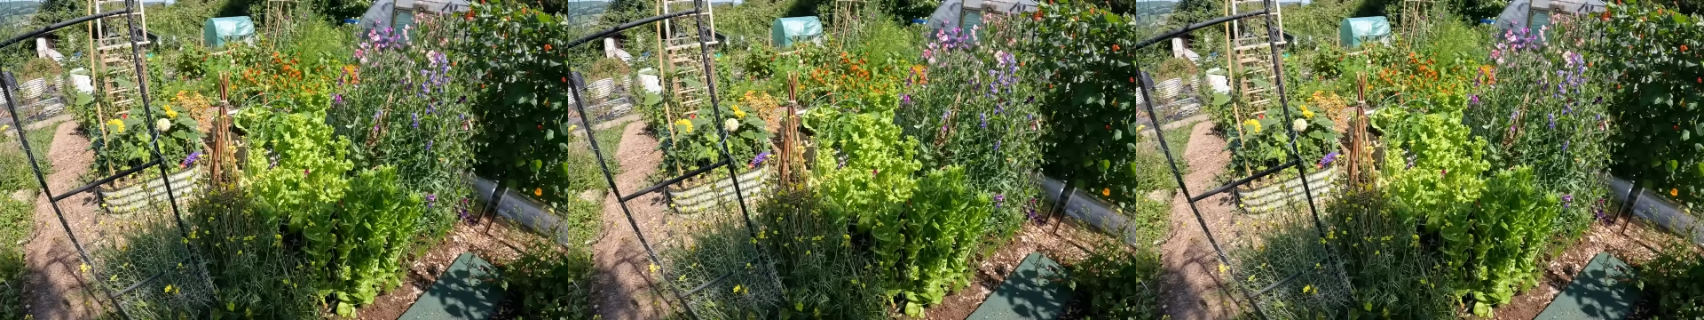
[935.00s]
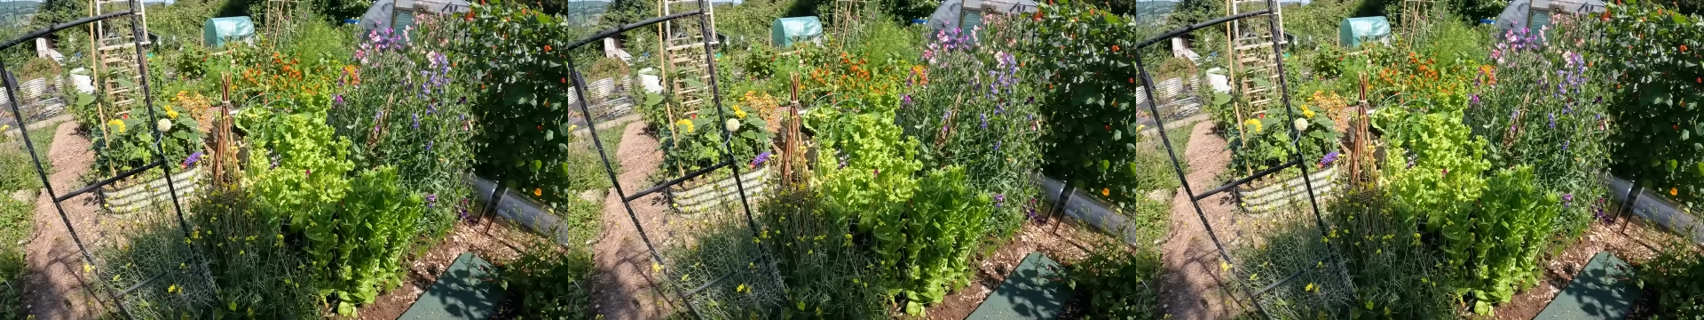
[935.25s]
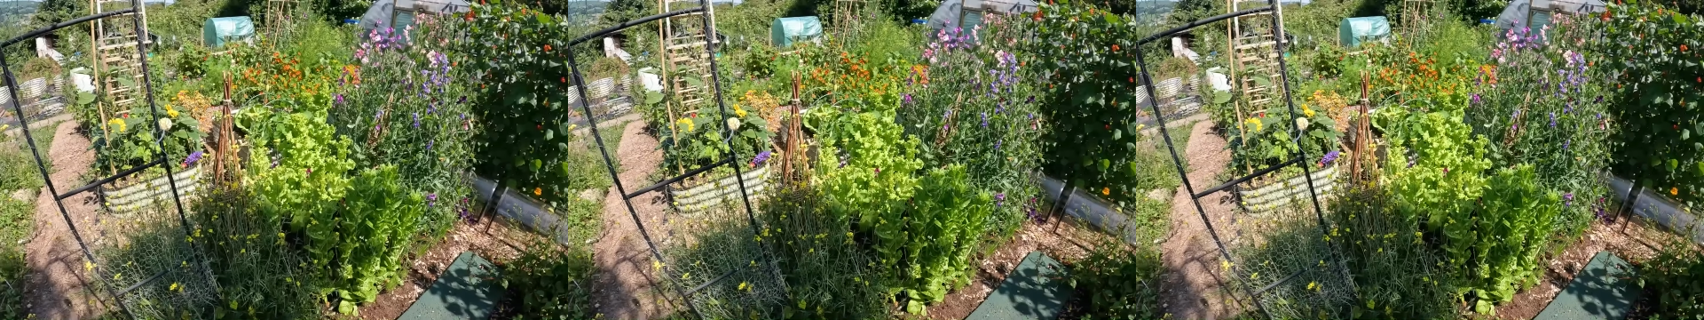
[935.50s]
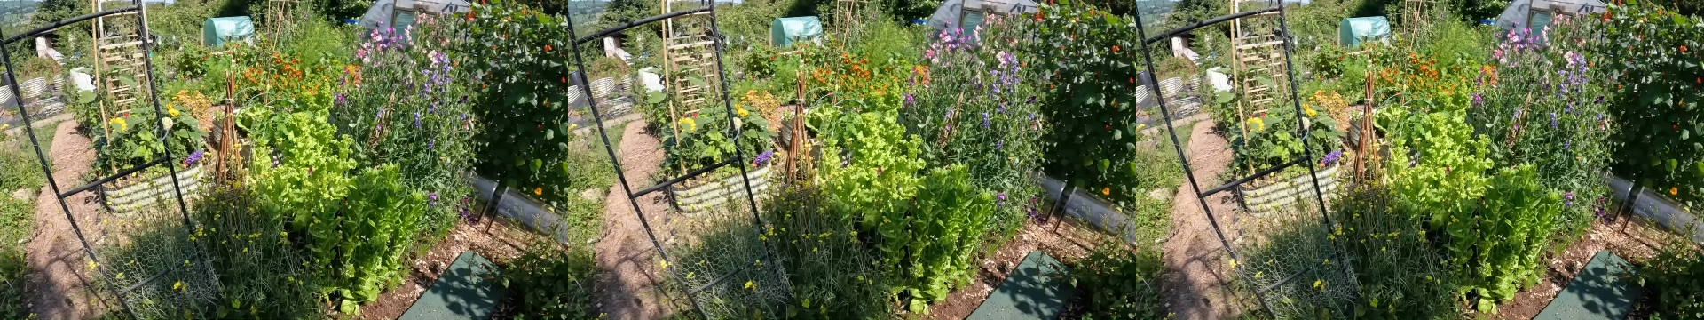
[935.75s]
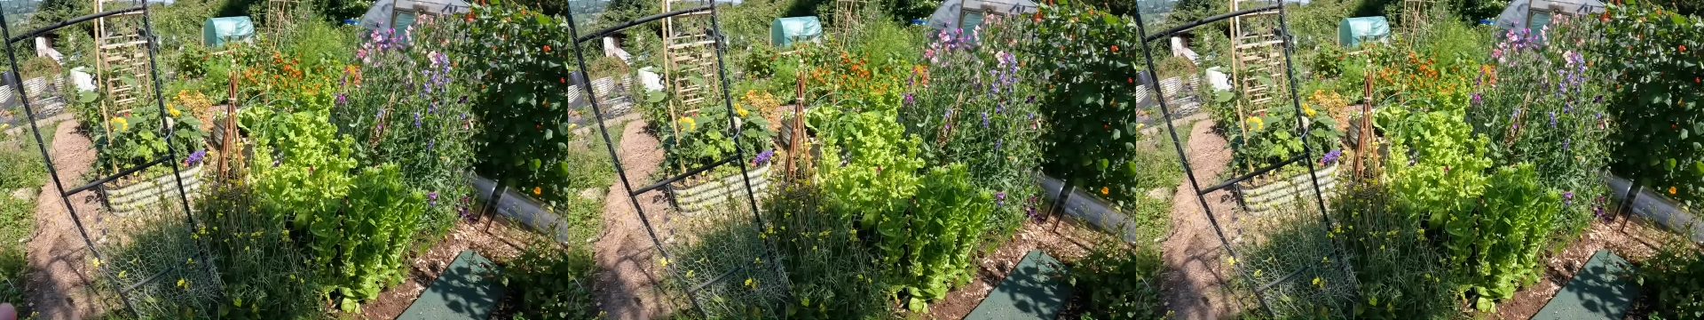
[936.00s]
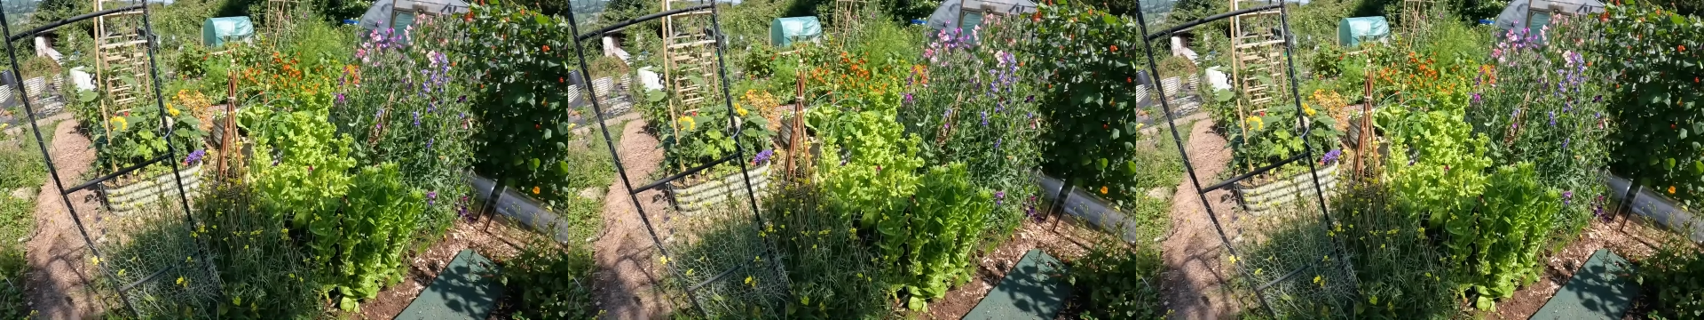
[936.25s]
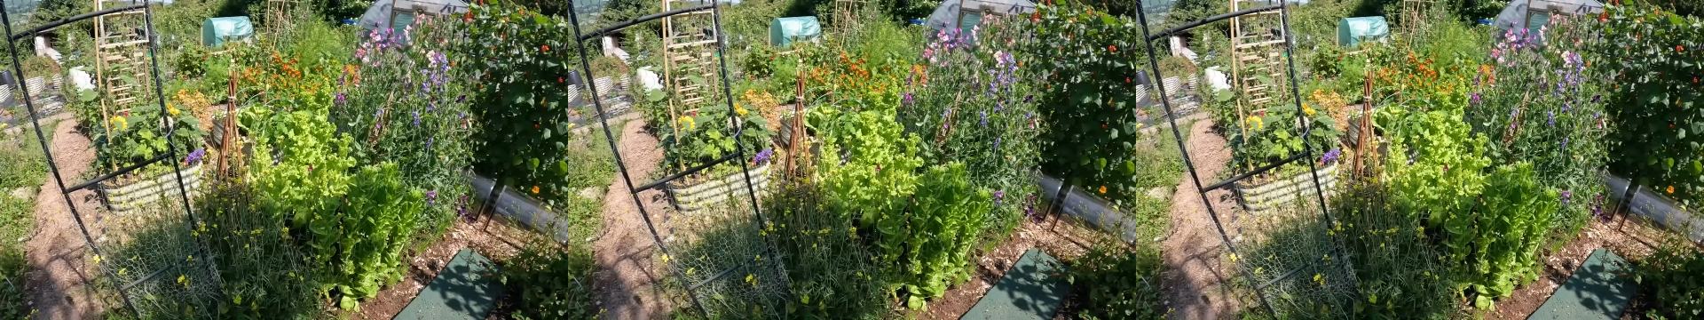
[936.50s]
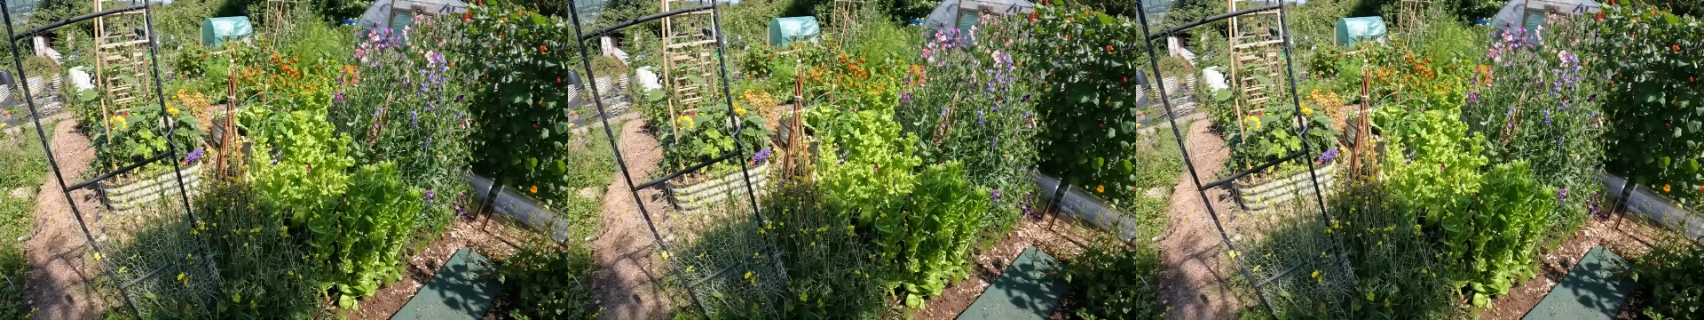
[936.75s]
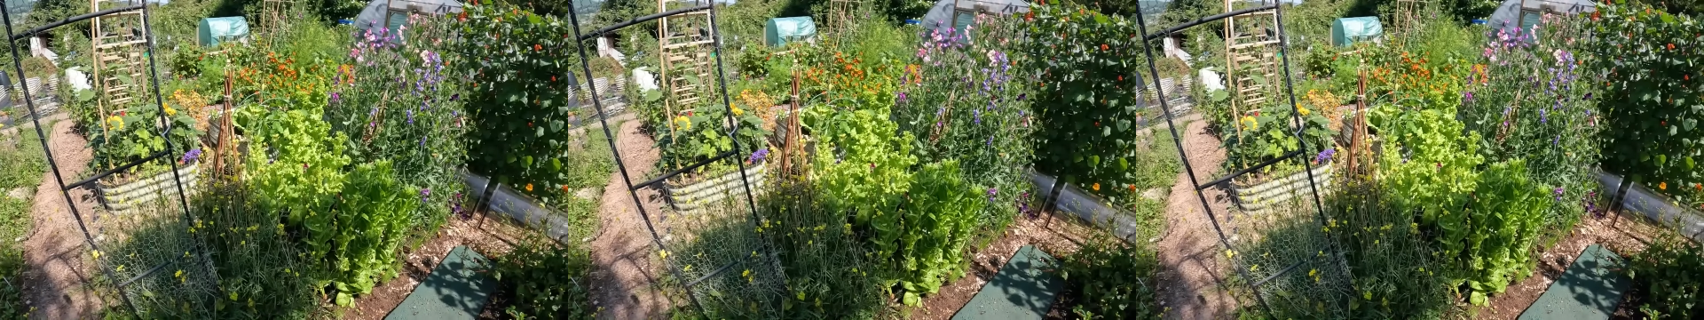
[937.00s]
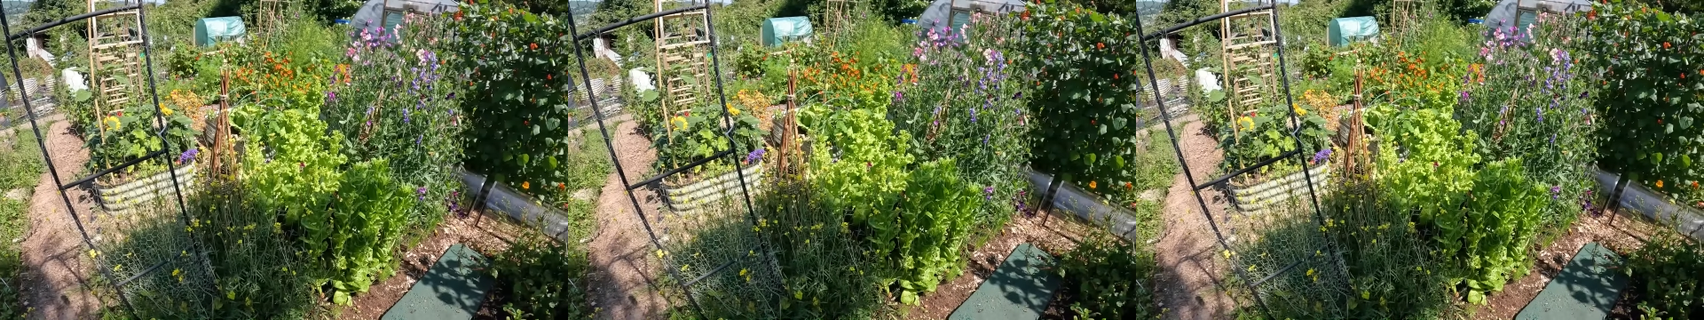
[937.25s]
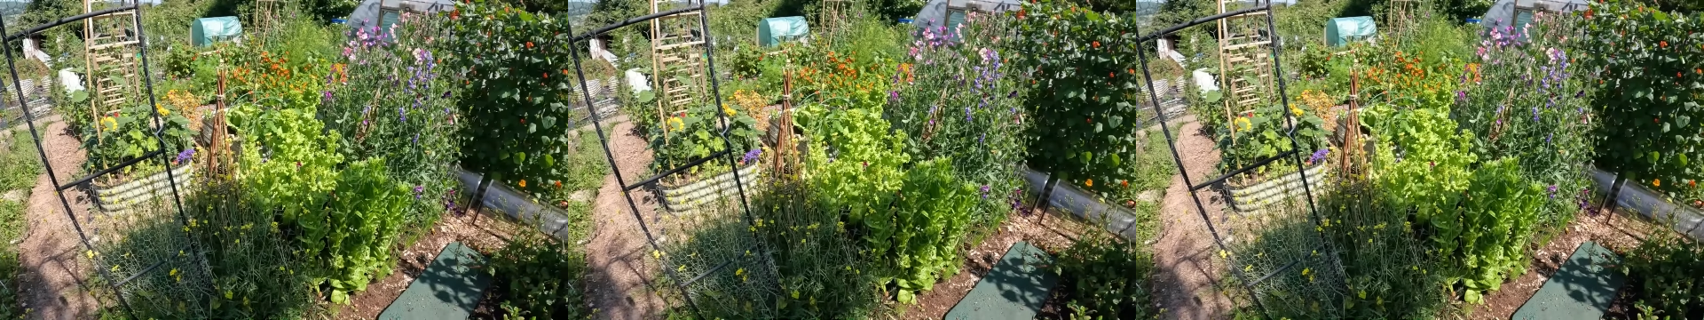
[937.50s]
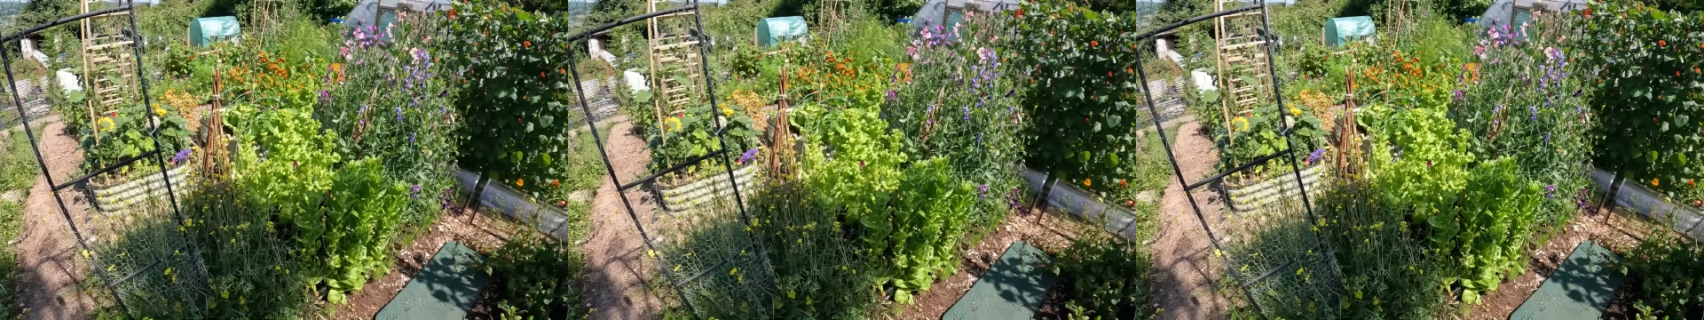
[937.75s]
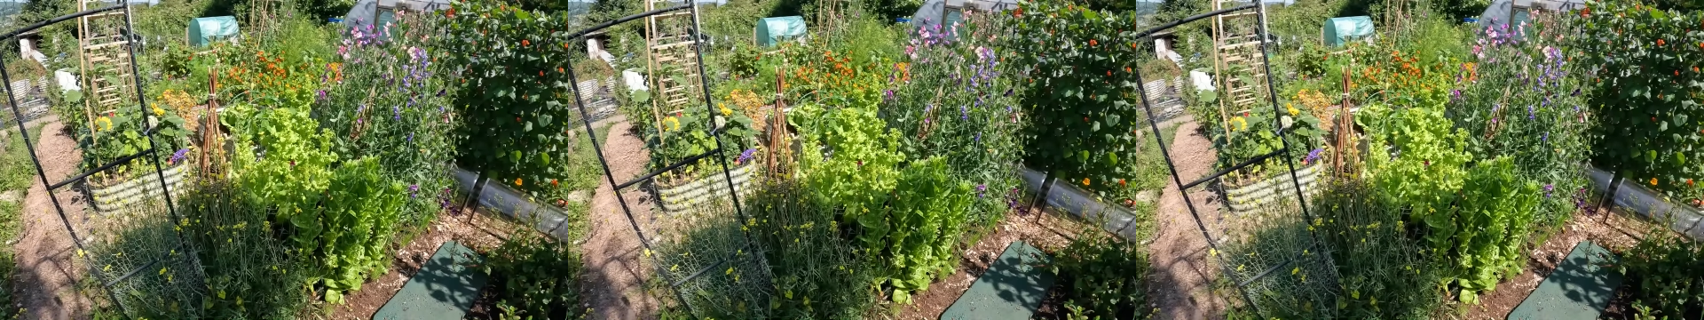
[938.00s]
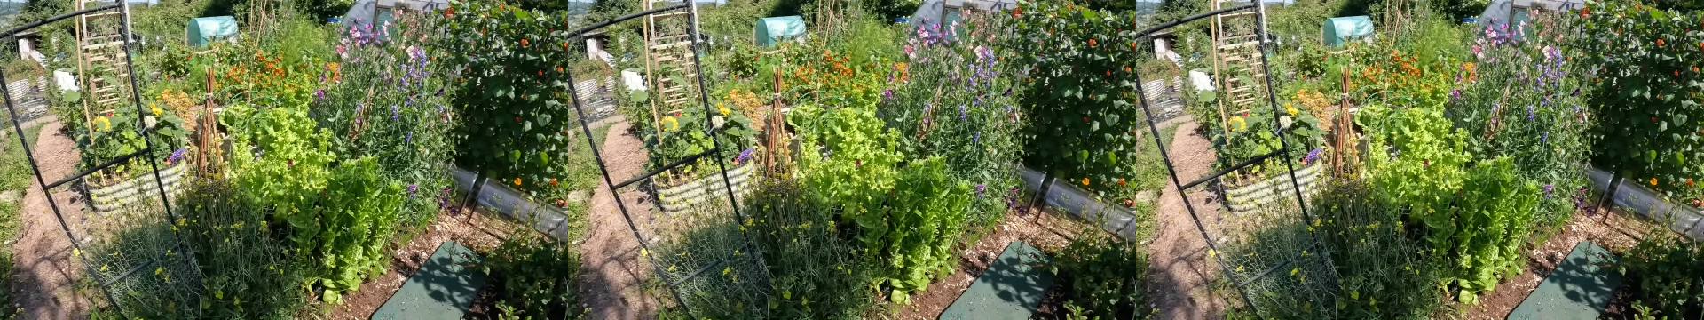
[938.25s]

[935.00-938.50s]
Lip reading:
No face is visible, so there are no lips to read.